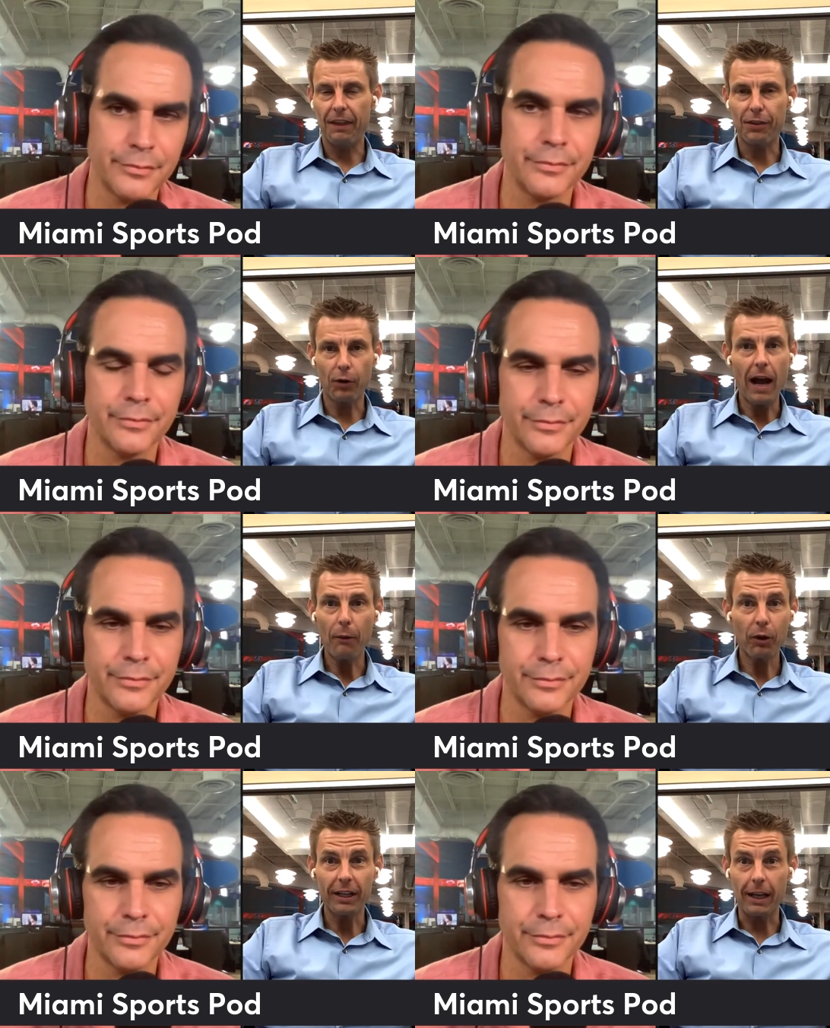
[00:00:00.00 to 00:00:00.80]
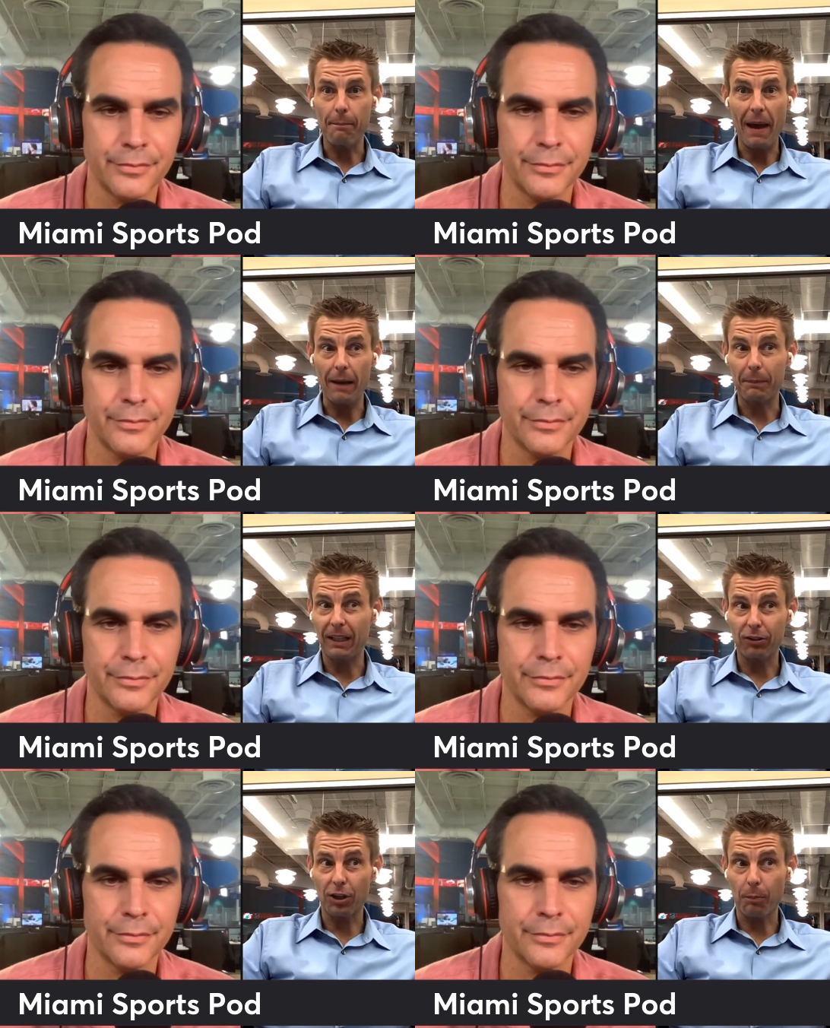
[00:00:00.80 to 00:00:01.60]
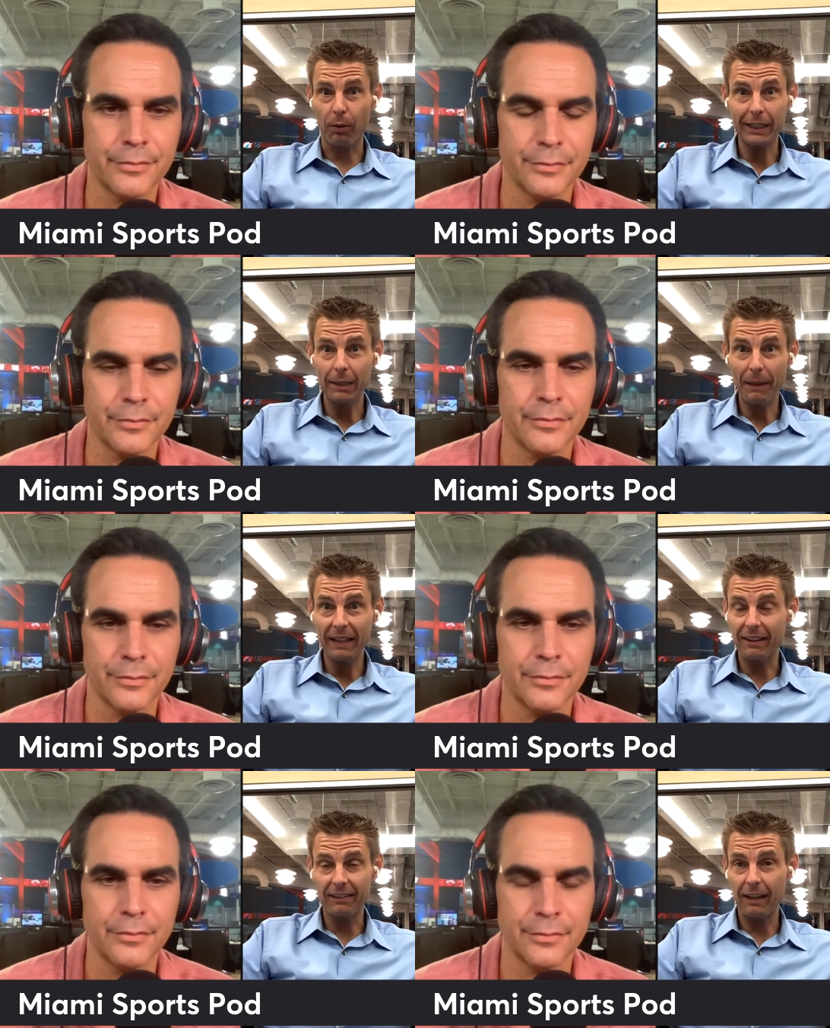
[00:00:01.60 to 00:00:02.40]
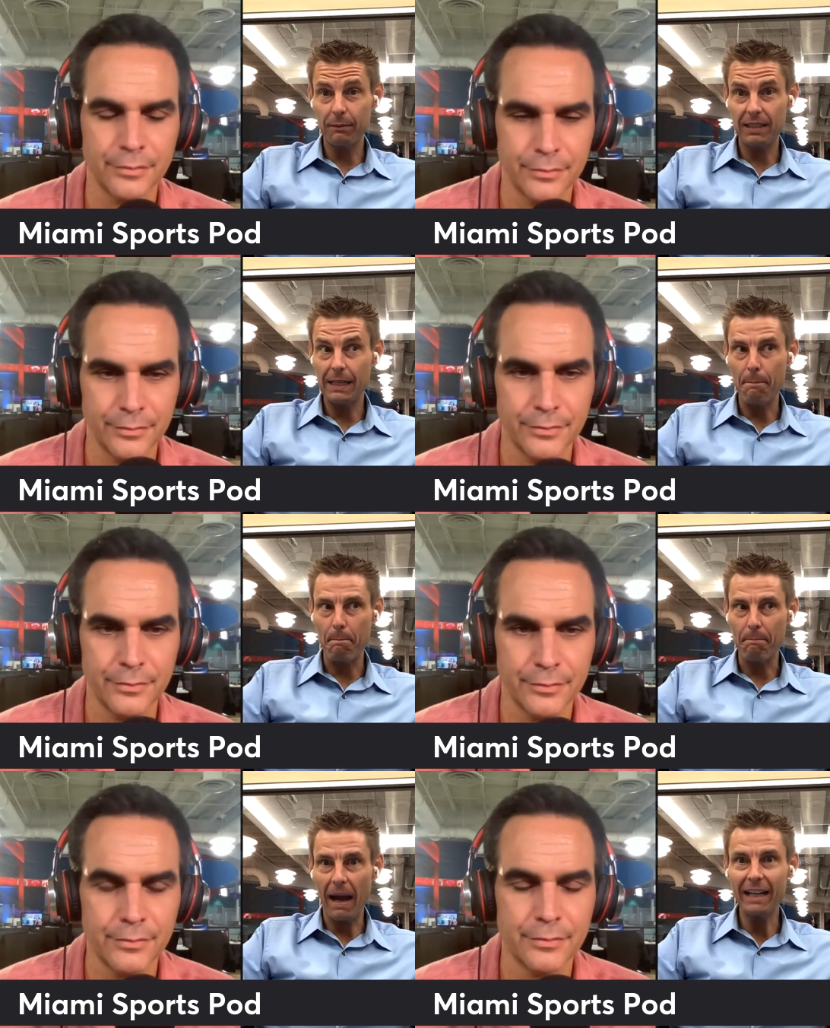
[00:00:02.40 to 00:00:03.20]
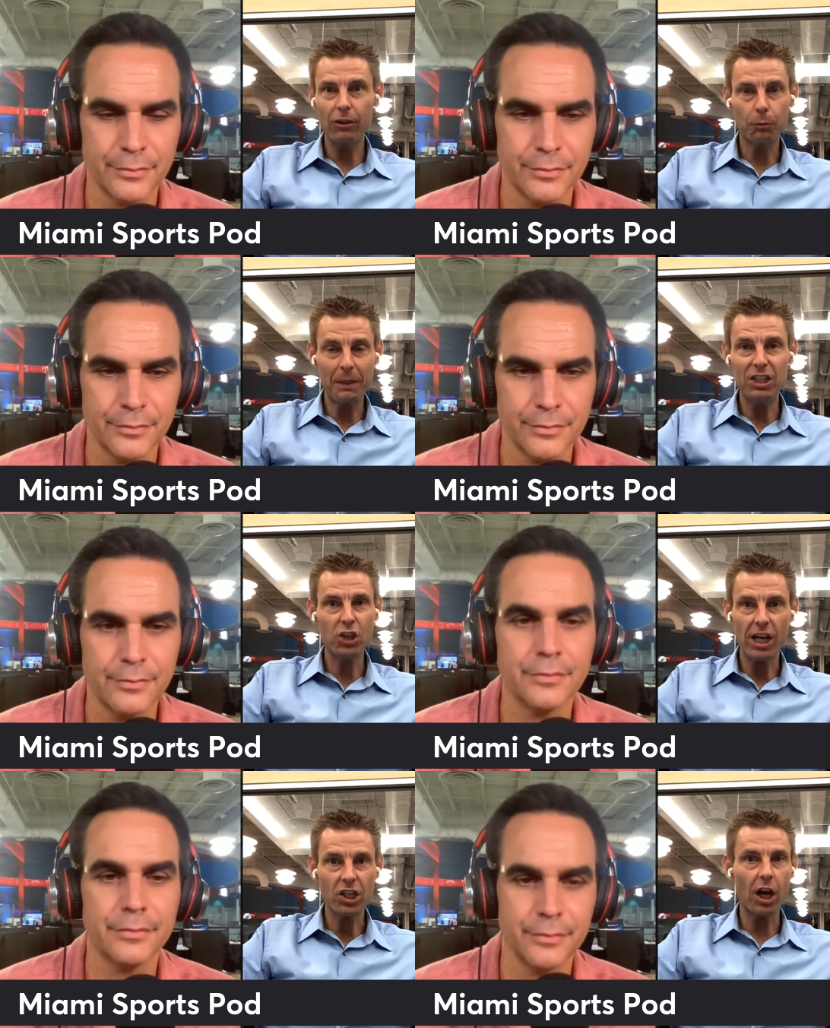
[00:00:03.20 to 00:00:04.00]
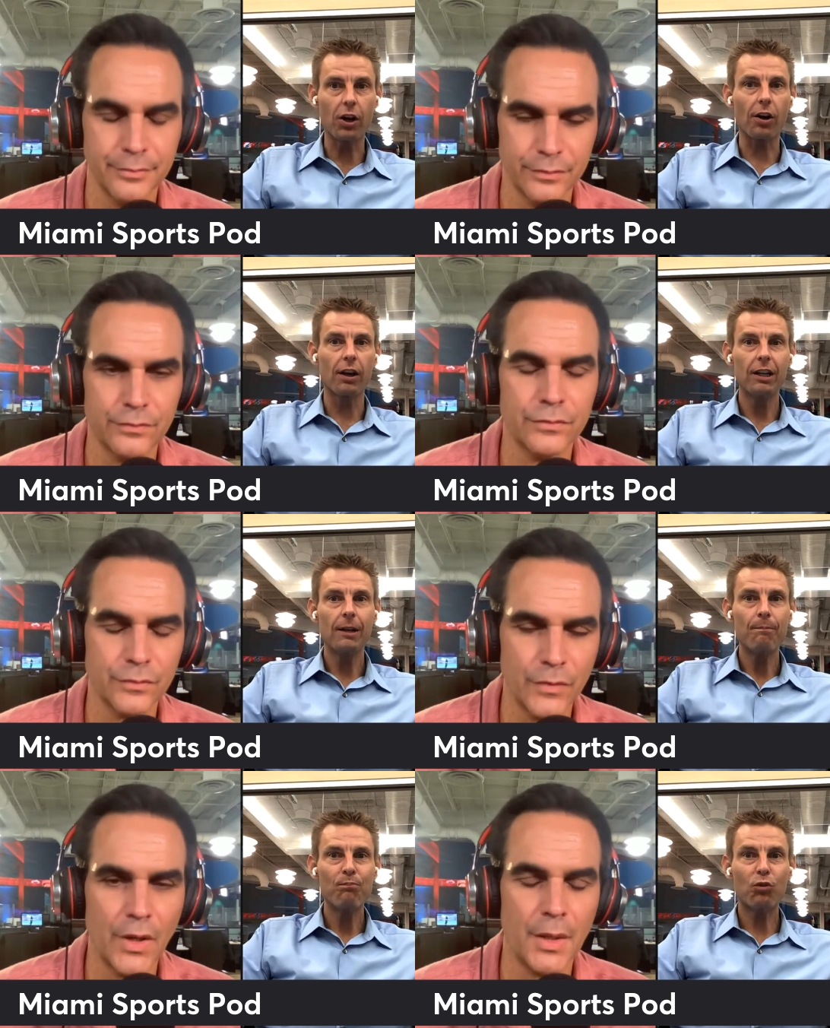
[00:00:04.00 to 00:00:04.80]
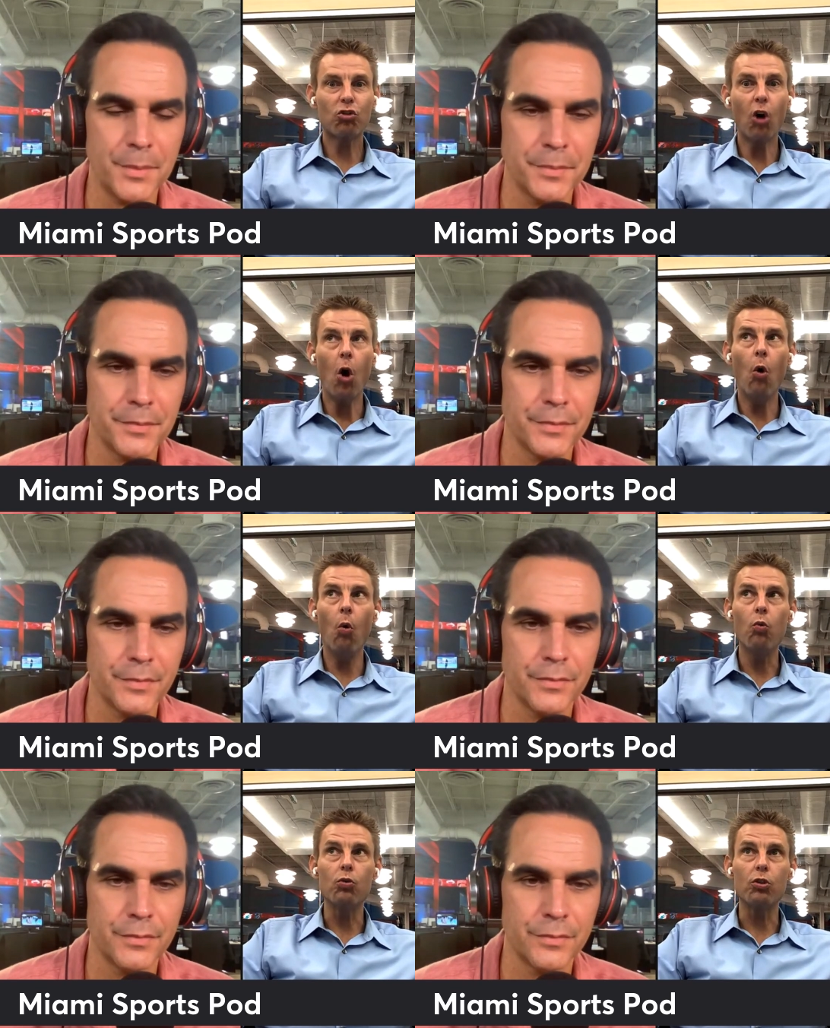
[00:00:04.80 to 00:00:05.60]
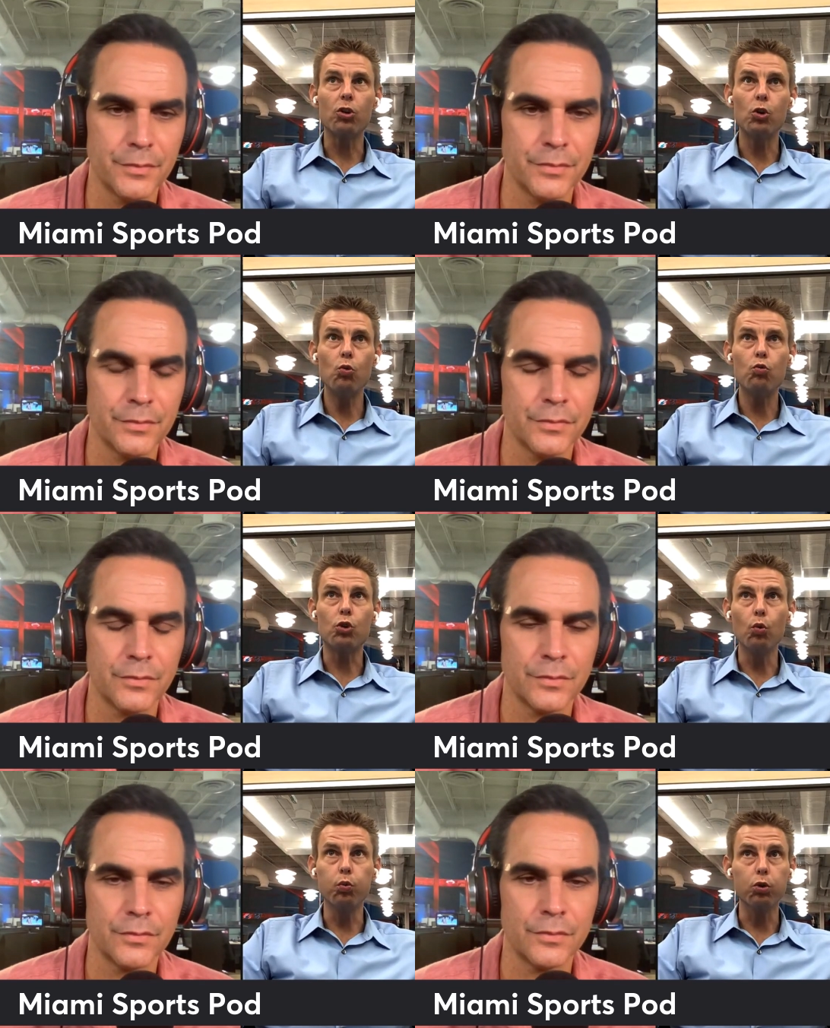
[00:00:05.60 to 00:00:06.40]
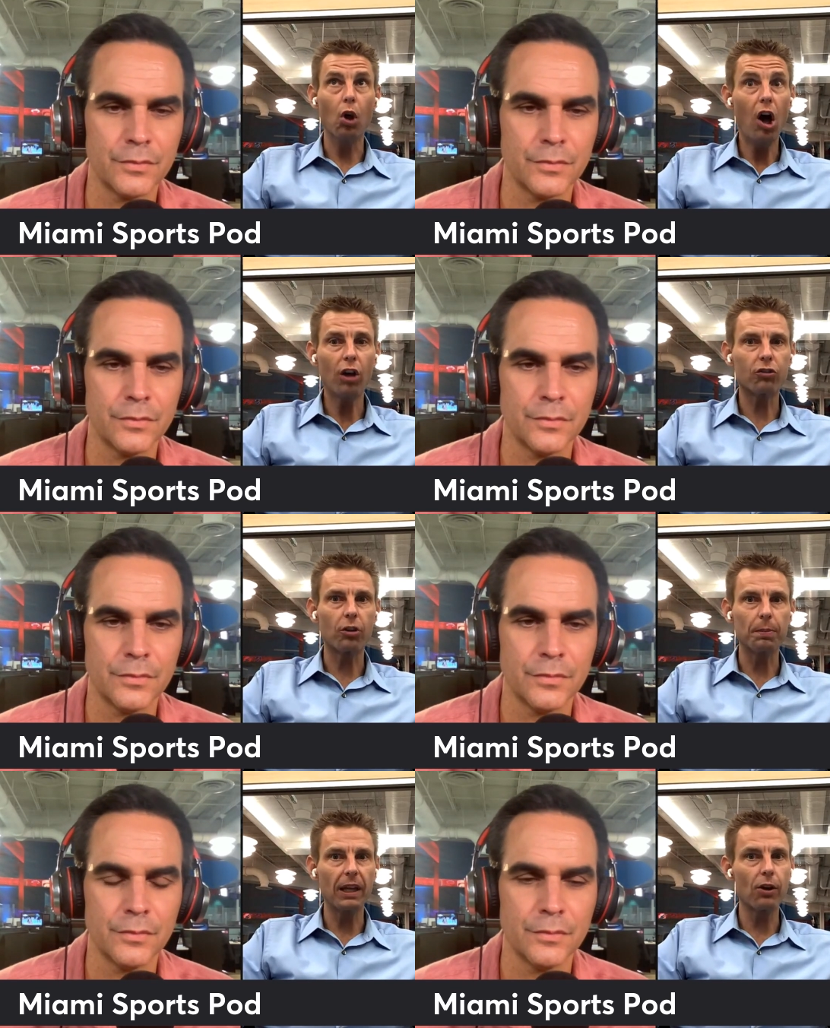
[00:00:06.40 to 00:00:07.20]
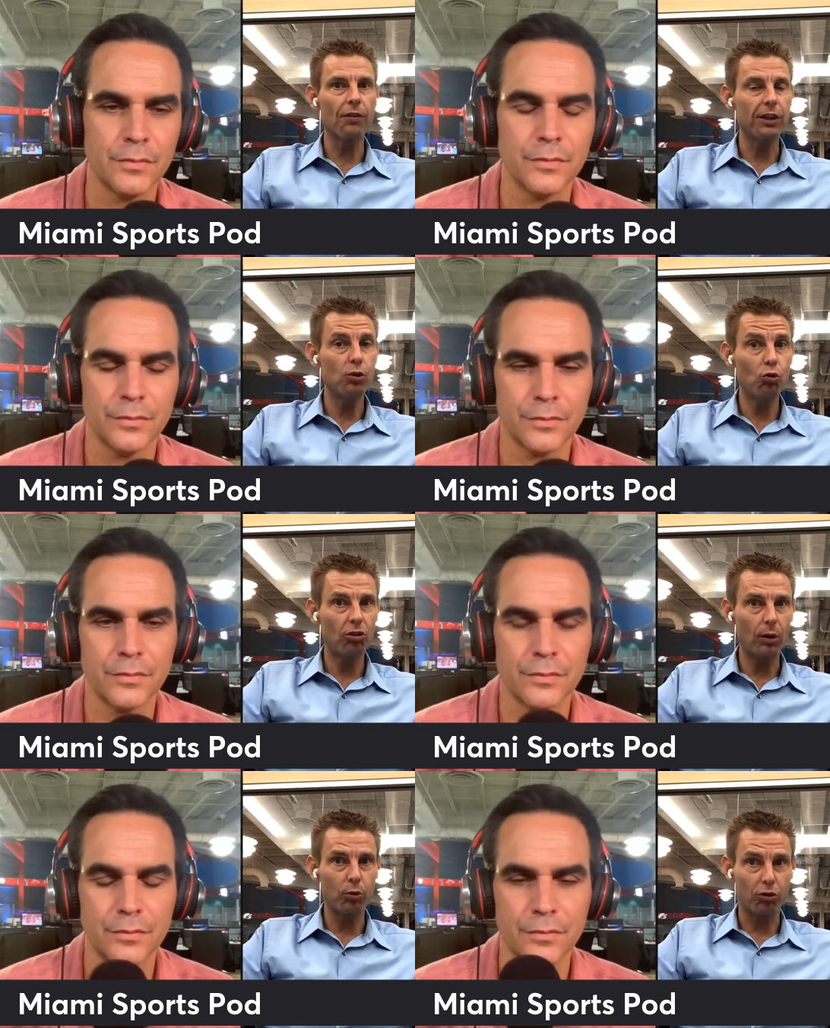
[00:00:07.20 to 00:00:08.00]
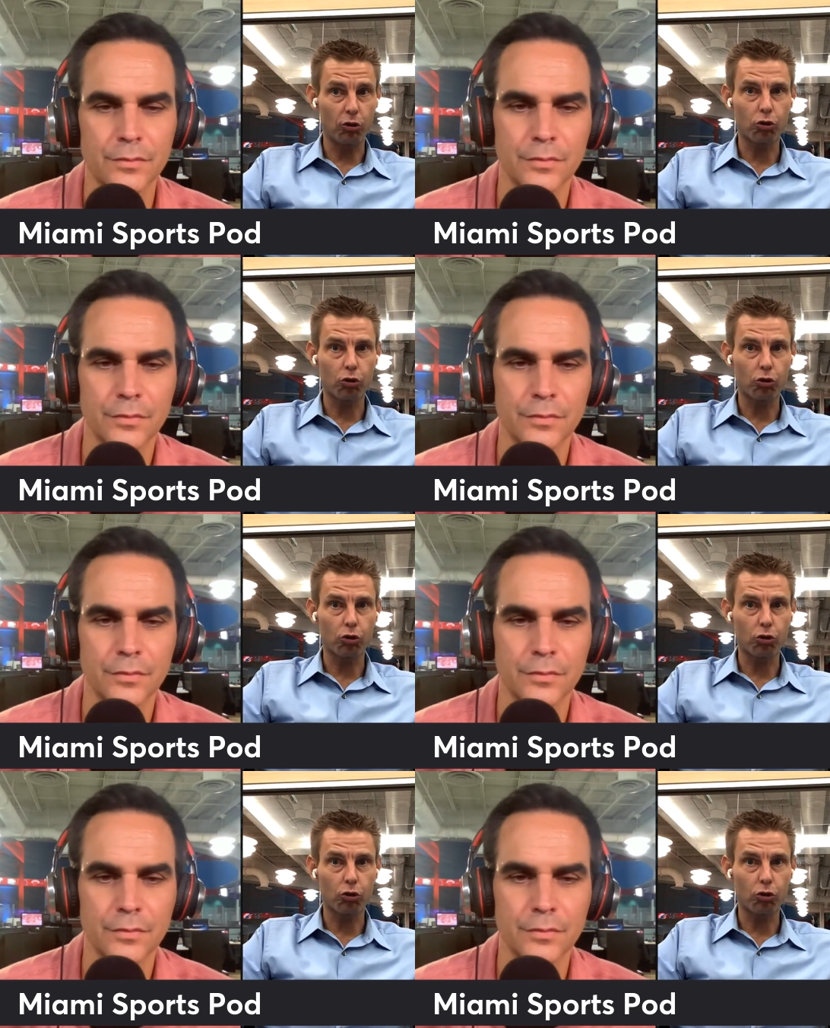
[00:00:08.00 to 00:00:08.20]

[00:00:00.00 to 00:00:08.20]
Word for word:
Speaker 1: They're not running it back because they're bringing back the same team minus PJ Tucker. Yeah. So you you lost a player that you said was